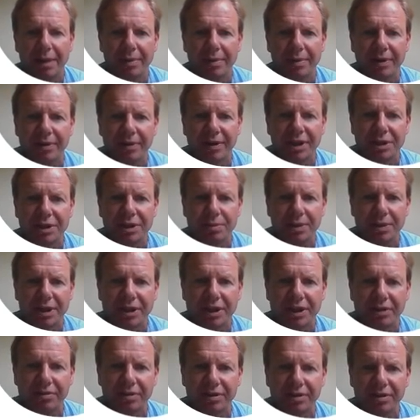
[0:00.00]
couple of nice
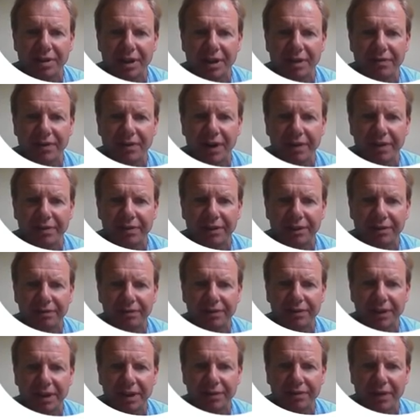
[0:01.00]
winners, 135,
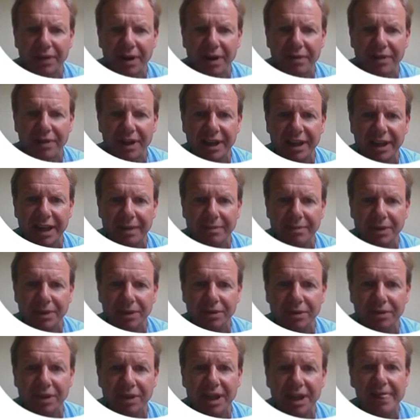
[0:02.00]
135 yet again we
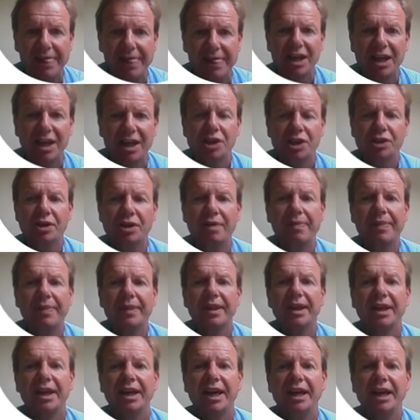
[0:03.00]
got through. So
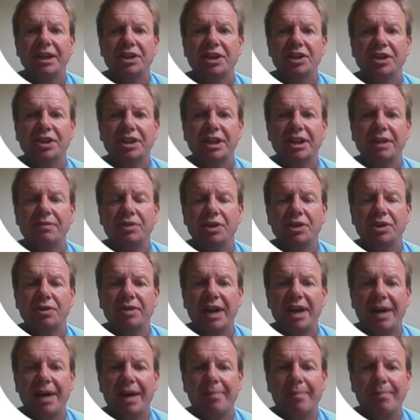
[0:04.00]
it just gives you
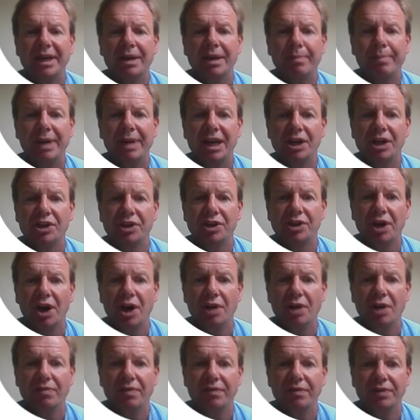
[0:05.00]
that bigger picture
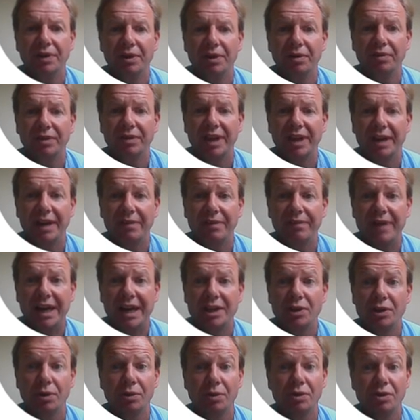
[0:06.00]
overview that, in fact,
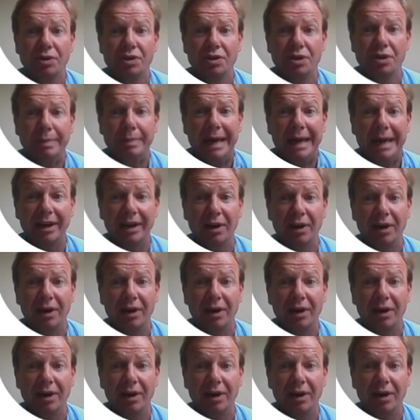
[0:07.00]
you're not doing too bad